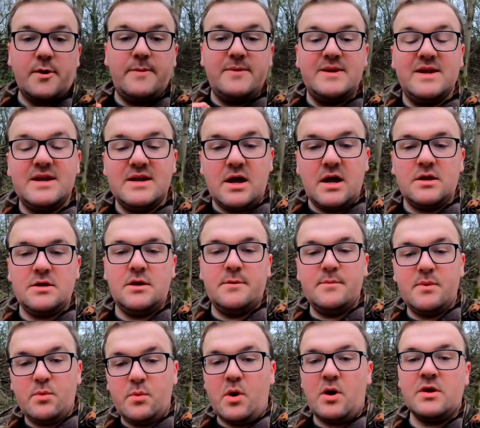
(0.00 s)
Coming in at
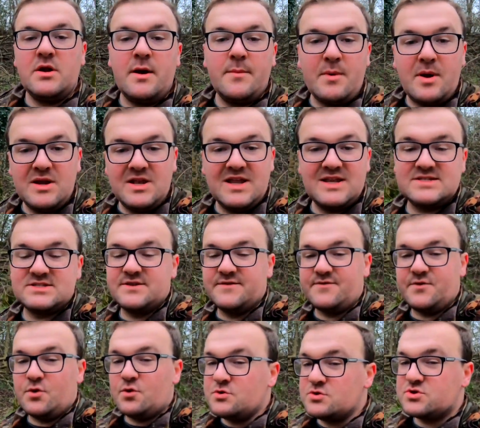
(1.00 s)
number 1 on my list
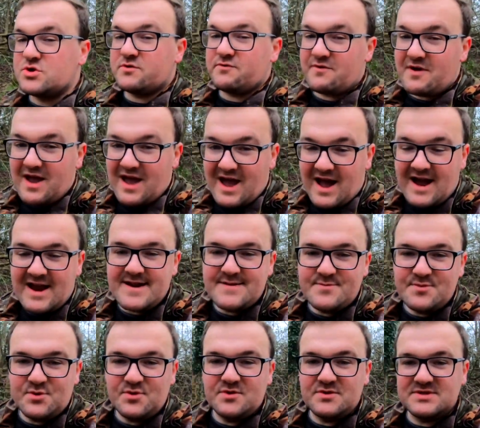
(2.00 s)
of ultra rare
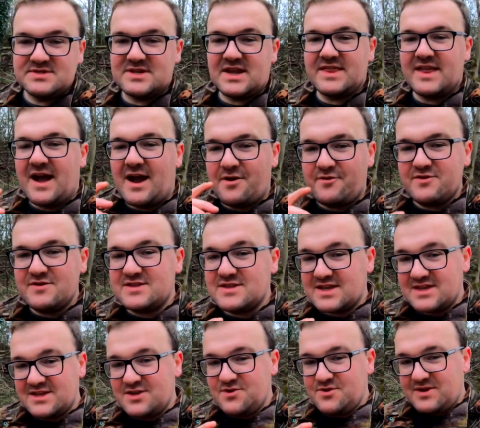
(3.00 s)
animals that are in
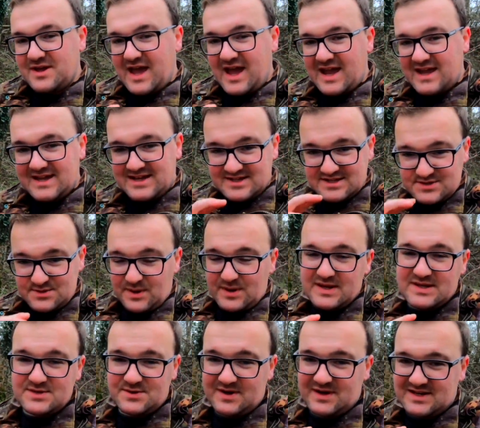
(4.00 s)
the UK in
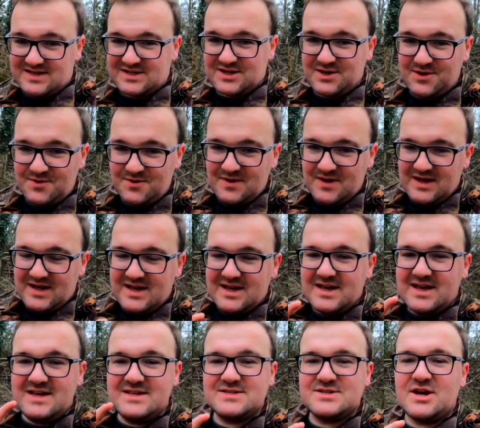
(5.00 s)
2022
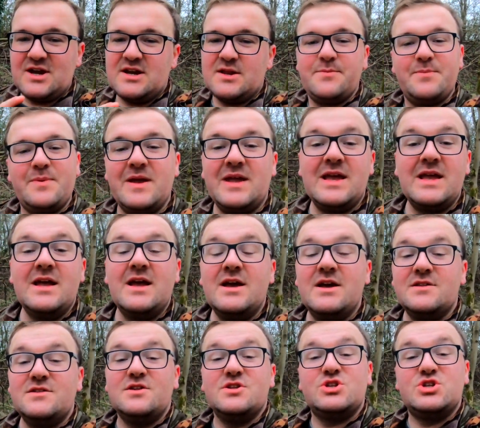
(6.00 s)
is going to be
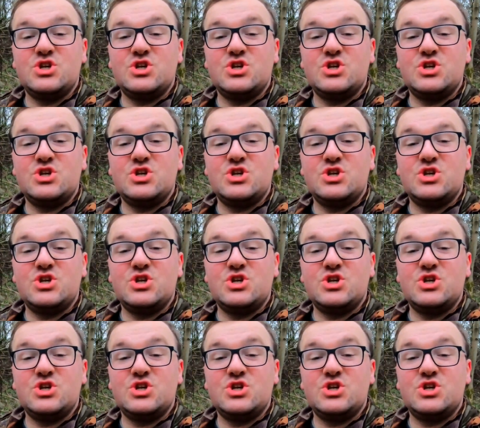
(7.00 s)
the...